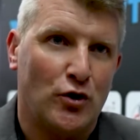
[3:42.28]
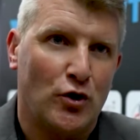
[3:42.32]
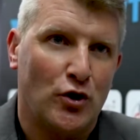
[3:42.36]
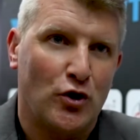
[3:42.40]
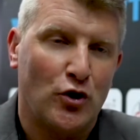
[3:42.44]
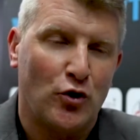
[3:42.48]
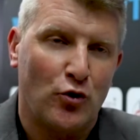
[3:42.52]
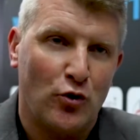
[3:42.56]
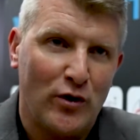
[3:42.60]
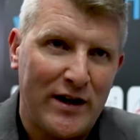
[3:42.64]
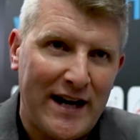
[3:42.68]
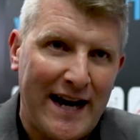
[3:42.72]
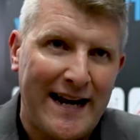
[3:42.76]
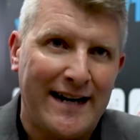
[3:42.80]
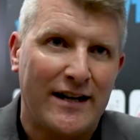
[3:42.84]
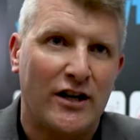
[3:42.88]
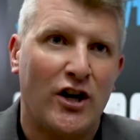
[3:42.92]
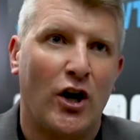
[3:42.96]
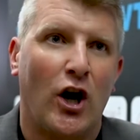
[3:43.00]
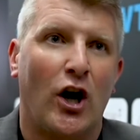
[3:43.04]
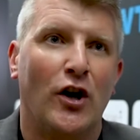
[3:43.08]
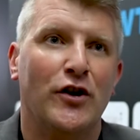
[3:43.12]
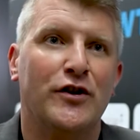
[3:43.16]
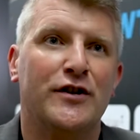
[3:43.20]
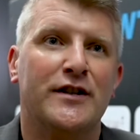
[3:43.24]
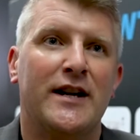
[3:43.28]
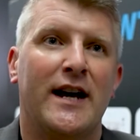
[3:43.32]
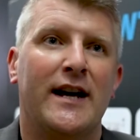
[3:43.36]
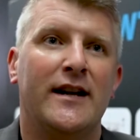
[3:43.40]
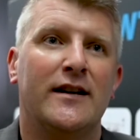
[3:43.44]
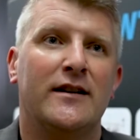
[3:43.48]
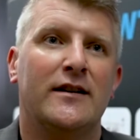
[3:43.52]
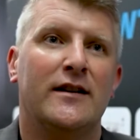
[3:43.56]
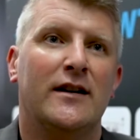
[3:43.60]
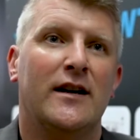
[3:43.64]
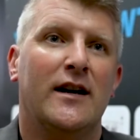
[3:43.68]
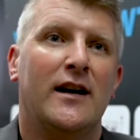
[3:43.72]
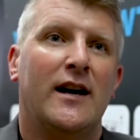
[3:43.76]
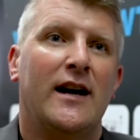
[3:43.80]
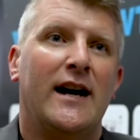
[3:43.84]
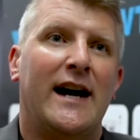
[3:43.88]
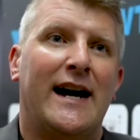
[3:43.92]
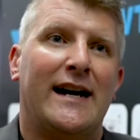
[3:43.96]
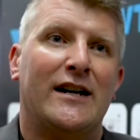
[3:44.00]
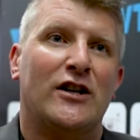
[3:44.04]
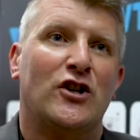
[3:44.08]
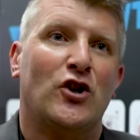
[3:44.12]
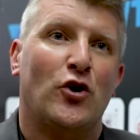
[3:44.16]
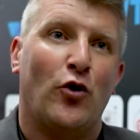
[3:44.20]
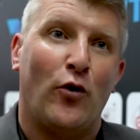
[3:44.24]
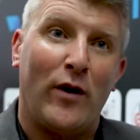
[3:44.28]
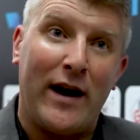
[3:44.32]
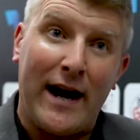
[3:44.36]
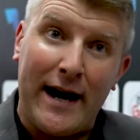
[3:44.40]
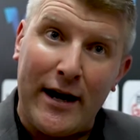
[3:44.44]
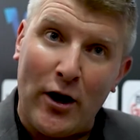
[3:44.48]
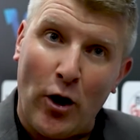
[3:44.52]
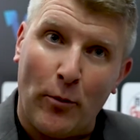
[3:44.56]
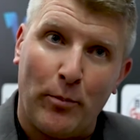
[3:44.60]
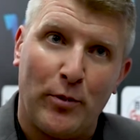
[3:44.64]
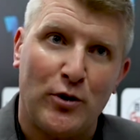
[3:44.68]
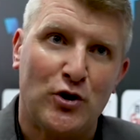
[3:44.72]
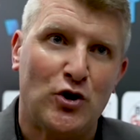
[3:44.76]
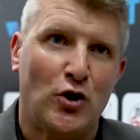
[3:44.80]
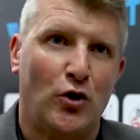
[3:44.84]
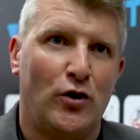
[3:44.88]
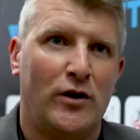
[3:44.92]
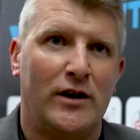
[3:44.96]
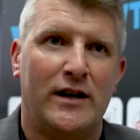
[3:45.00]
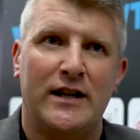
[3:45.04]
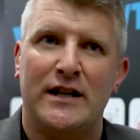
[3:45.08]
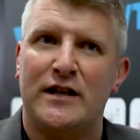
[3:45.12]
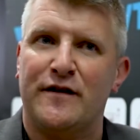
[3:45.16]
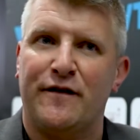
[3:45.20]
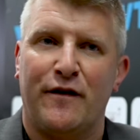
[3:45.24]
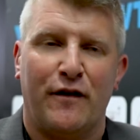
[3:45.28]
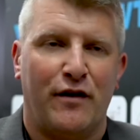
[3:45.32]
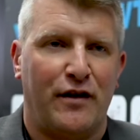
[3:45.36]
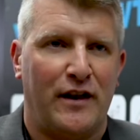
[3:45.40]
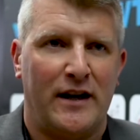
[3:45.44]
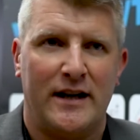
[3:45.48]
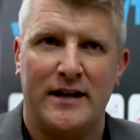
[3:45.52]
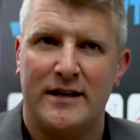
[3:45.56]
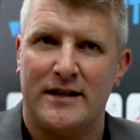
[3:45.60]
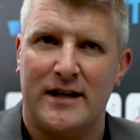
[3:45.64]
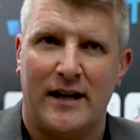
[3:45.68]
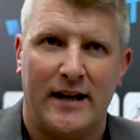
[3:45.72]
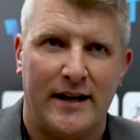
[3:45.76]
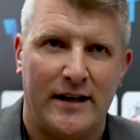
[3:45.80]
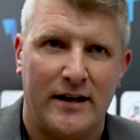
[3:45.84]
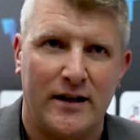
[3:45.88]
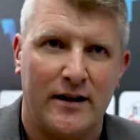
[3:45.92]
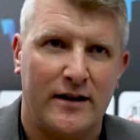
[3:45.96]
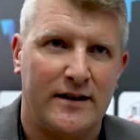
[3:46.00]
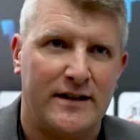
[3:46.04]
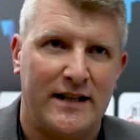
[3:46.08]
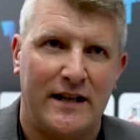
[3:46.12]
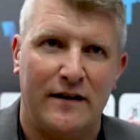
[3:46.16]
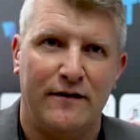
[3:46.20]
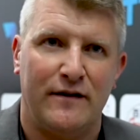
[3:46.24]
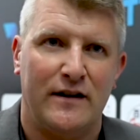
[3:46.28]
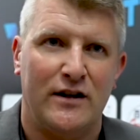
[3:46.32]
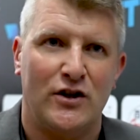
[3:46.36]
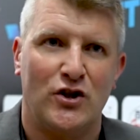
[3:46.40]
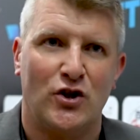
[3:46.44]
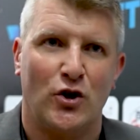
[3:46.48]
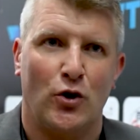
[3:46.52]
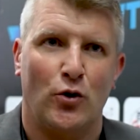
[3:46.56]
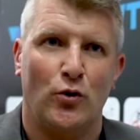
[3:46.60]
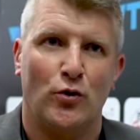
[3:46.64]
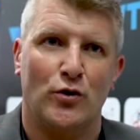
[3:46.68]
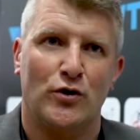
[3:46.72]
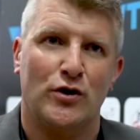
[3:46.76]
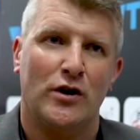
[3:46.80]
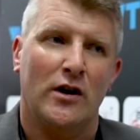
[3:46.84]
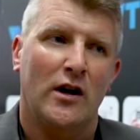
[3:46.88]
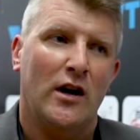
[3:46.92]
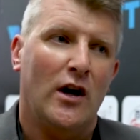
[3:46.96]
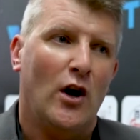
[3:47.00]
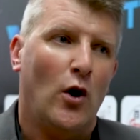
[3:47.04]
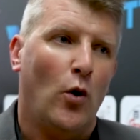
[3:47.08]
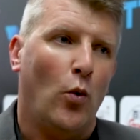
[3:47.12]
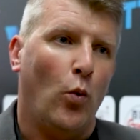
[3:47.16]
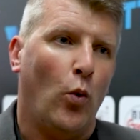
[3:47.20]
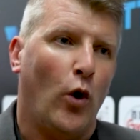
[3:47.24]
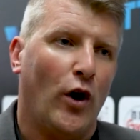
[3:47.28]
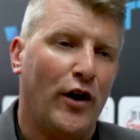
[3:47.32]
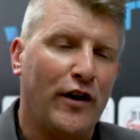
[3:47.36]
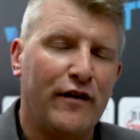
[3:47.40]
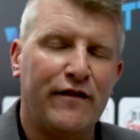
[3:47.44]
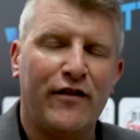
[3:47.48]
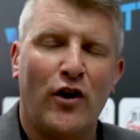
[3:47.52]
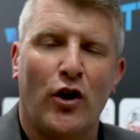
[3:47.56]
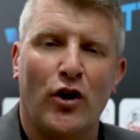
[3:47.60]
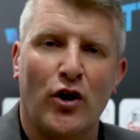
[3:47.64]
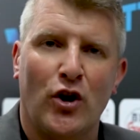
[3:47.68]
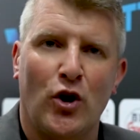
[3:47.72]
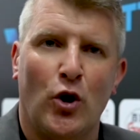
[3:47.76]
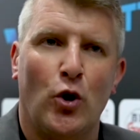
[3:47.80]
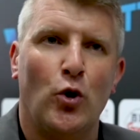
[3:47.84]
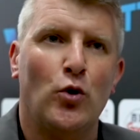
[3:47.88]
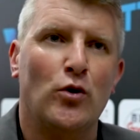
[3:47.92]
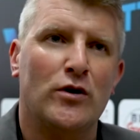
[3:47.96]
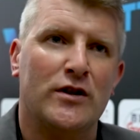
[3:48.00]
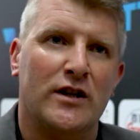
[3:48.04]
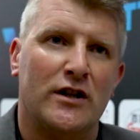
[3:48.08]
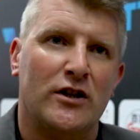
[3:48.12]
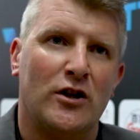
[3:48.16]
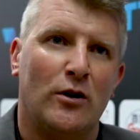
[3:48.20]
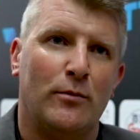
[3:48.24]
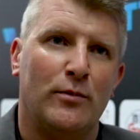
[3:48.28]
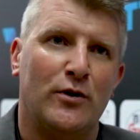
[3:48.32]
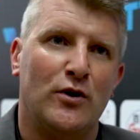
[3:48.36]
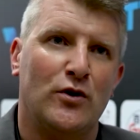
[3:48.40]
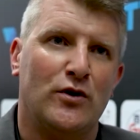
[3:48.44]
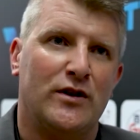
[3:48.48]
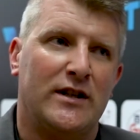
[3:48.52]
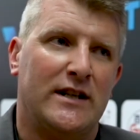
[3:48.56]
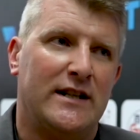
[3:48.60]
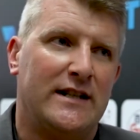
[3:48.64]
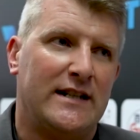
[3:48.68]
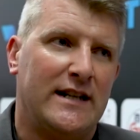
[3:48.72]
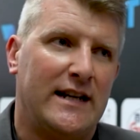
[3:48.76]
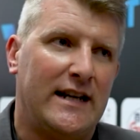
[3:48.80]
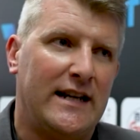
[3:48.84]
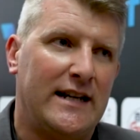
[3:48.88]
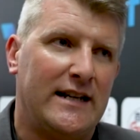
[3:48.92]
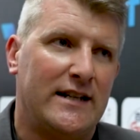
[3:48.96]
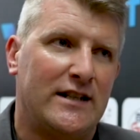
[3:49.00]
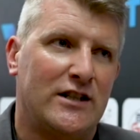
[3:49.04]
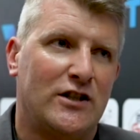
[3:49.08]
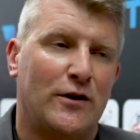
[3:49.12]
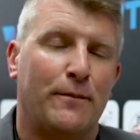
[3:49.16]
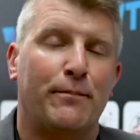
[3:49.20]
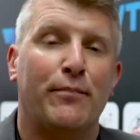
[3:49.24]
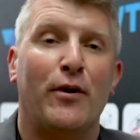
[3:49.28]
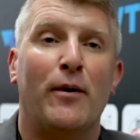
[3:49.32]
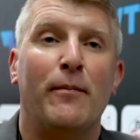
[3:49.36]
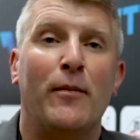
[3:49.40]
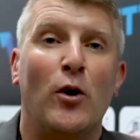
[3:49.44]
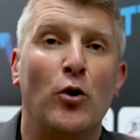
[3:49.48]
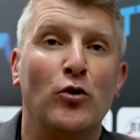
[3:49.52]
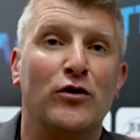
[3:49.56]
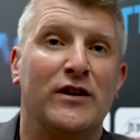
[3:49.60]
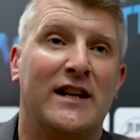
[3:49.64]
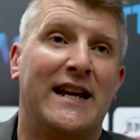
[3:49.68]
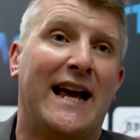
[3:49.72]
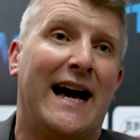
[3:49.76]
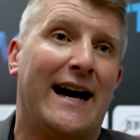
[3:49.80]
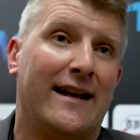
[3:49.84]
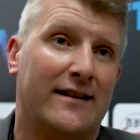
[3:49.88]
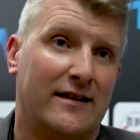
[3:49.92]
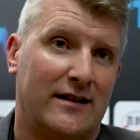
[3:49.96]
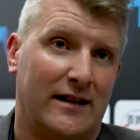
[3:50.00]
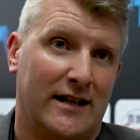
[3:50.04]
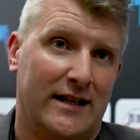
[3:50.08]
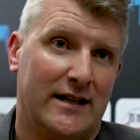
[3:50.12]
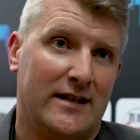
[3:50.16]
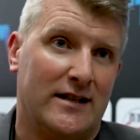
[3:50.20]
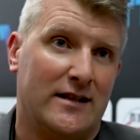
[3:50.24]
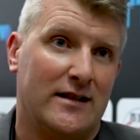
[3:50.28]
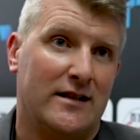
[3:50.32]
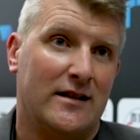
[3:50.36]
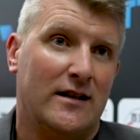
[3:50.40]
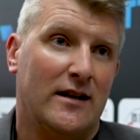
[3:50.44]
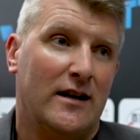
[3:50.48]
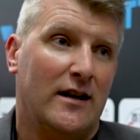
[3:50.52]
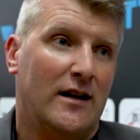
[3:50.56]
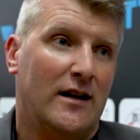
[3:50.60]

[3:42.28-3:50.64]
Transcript: create content and create opportunities for things like TV shows. One of our goals at WTT is to promote the athletes.